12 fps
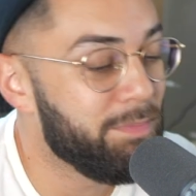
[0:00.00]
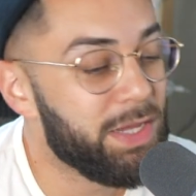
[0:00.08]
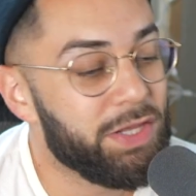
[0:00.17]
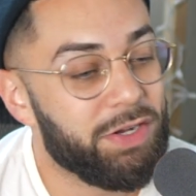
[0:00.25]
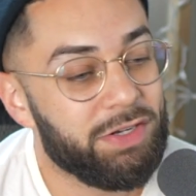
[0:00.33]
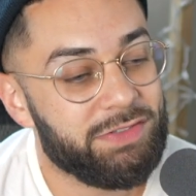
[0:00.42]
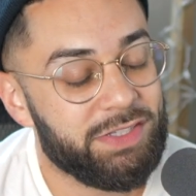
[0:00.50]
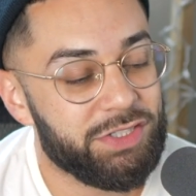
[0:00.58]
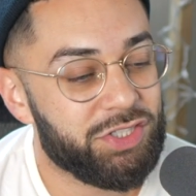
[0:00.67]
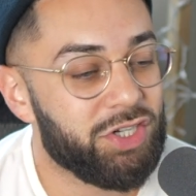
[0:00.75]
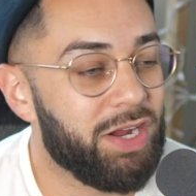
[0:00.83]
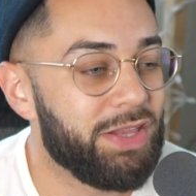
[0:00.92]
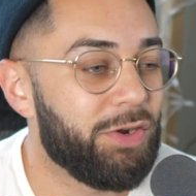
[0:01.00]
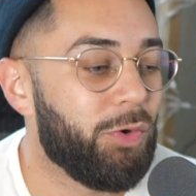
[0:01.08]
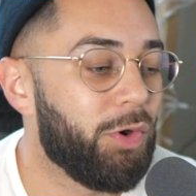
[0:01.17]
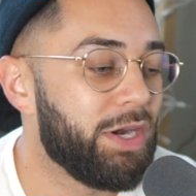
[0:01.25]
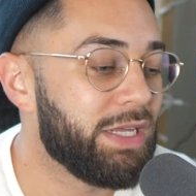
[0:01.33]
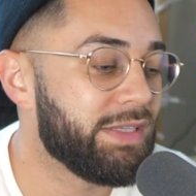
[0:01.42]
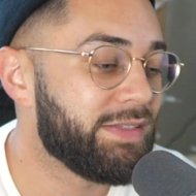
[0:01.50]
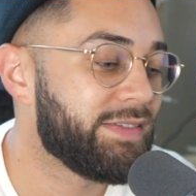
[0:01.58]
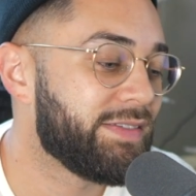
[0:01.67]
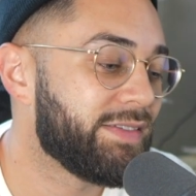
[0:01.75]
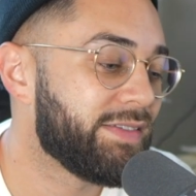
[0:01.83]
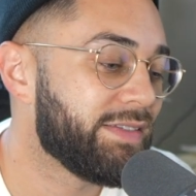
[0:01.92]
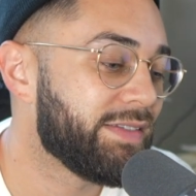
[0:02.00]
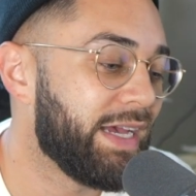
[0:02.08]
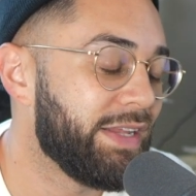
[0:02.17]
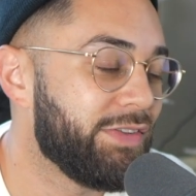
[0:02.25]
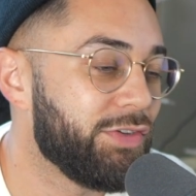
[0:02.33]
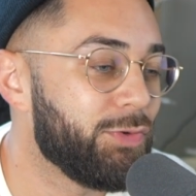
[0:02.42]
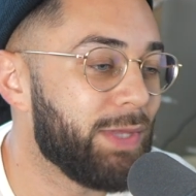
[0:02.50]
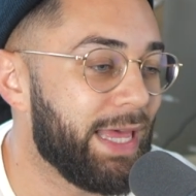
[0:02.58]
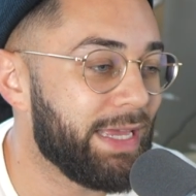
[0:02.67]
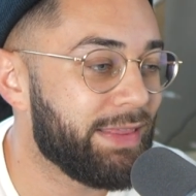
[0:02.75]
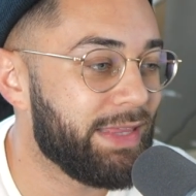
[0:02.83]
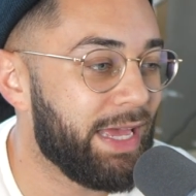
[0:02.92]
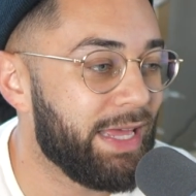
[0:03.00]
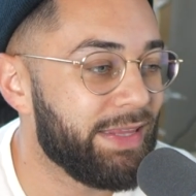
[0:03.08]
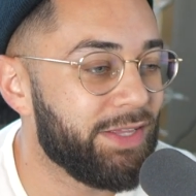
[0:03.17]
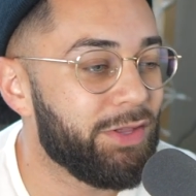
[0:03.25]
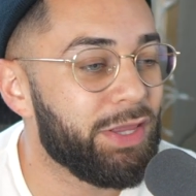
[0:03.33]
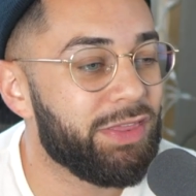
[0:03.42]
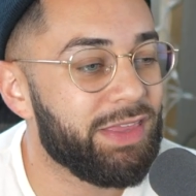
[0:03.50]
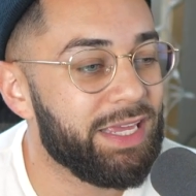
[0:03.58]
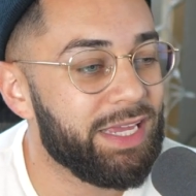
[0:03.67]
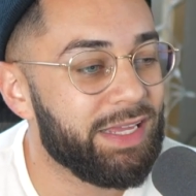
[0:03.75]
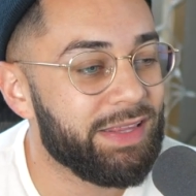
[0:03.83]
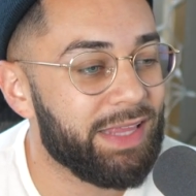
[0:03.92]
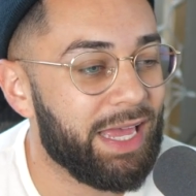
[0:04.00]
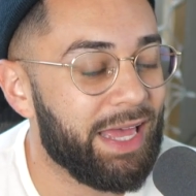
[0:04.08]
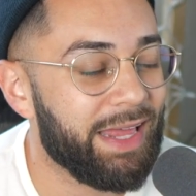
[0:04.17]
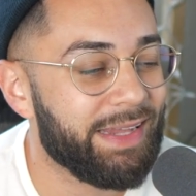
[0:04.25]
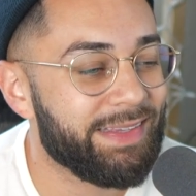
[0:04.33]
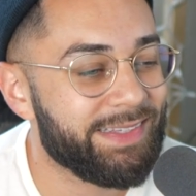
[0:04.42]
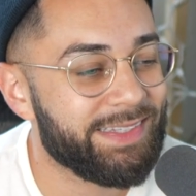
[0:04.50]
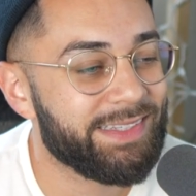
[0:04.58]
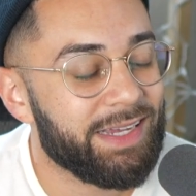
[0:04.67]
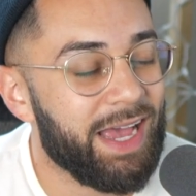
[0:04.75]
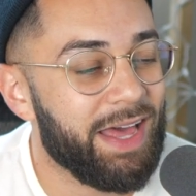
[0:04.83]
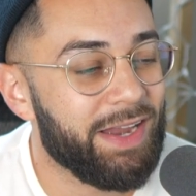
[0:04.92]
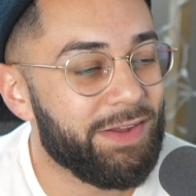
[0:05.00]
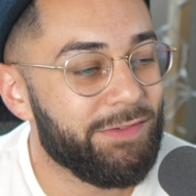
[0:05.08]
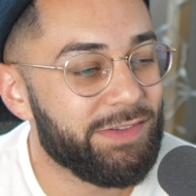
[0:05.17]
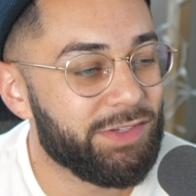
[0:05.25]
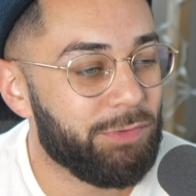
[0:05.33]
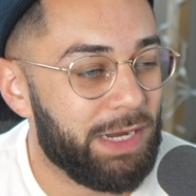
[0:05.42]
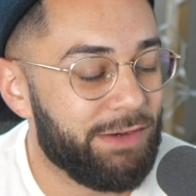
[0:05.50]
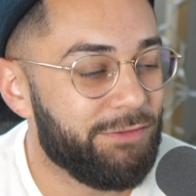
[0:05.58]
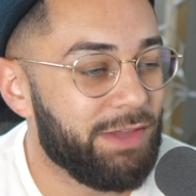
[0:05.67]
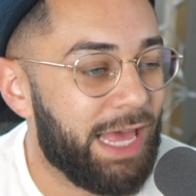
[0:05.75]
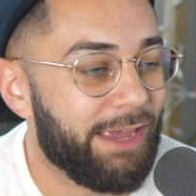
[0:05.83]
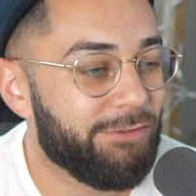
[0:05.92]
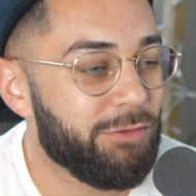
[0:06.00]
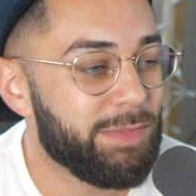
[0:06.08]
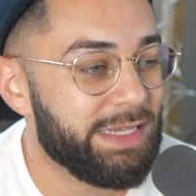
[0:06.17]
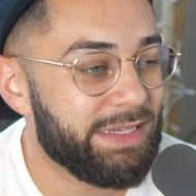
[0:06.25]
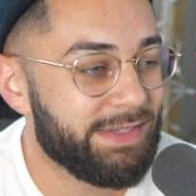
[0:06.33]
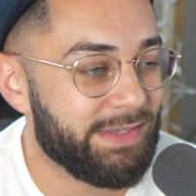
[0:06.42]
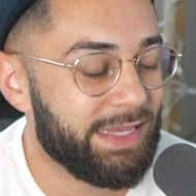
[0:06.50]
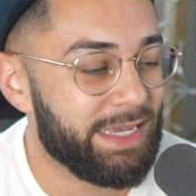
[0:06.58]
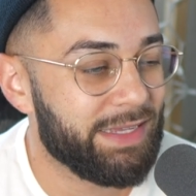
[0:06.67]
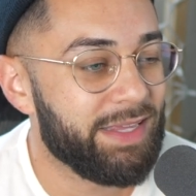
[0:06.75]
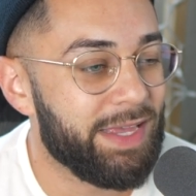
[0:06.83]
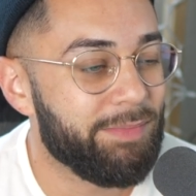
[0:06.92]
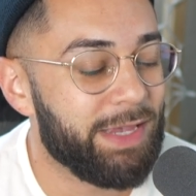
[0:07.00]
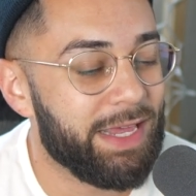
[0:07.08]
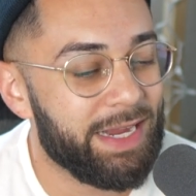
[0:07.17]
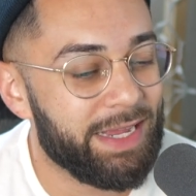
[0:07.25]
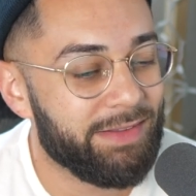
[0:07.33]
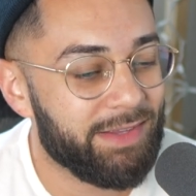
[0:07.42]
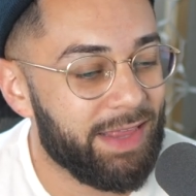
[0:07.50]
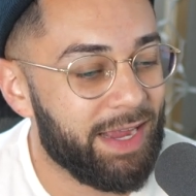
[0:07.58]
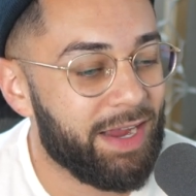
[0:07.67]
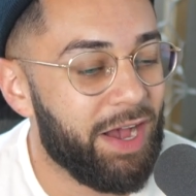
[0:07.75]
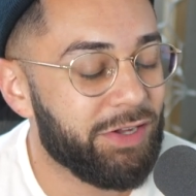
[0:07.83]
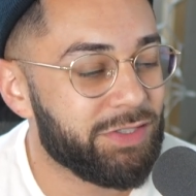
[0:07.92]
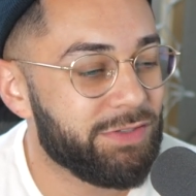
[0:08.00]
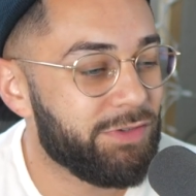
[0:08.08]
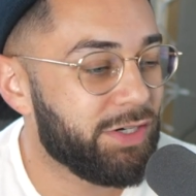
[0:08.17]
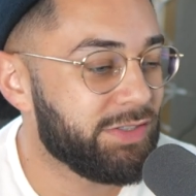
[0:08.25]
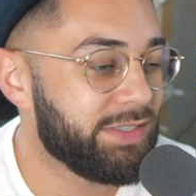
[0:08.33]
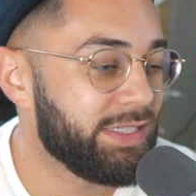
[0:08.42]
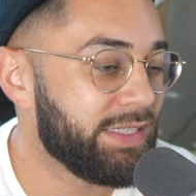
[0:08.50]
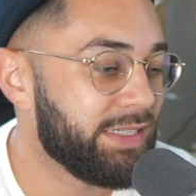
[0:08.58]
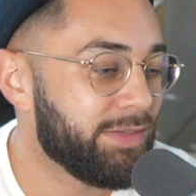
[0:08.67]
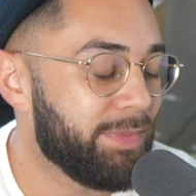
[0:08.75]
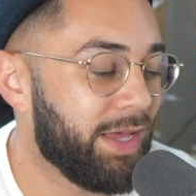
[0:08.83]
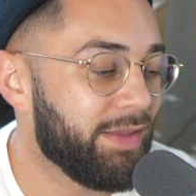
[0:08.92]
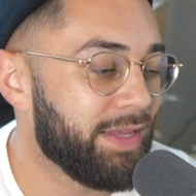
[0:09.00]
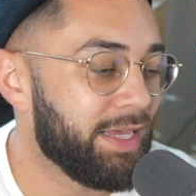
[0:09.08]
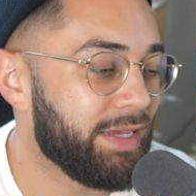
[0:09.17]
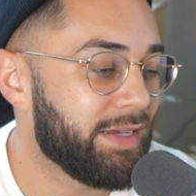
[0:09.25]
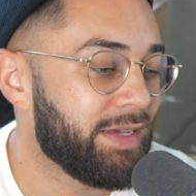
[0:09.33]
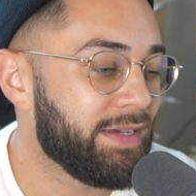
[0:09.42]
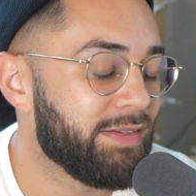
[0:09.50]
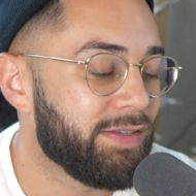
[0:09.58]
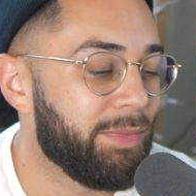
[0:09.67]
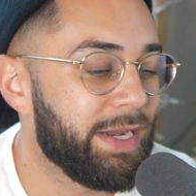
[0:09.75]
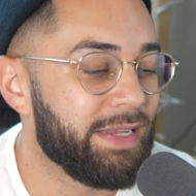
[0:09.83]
Miller to the Charlotte Hornets. I do like that. The only thing that kind of is a red flag for me is like him getting into that controversy about like somebody